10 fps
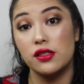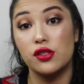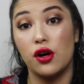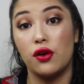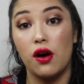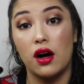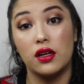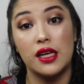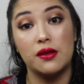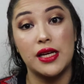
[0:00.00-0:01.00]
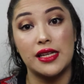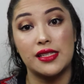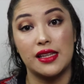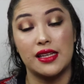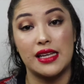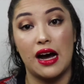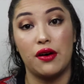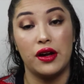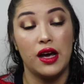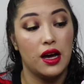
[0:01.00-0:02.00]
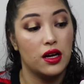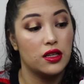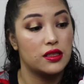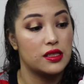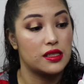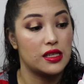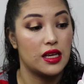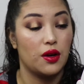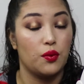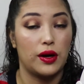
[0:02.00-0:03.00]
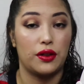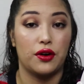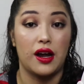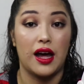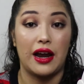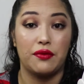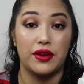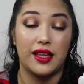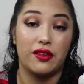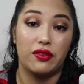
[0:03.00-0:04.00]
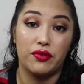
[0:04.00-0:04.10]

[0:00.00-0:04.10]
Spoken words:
So I'll keep testing this out to see whether or not I really,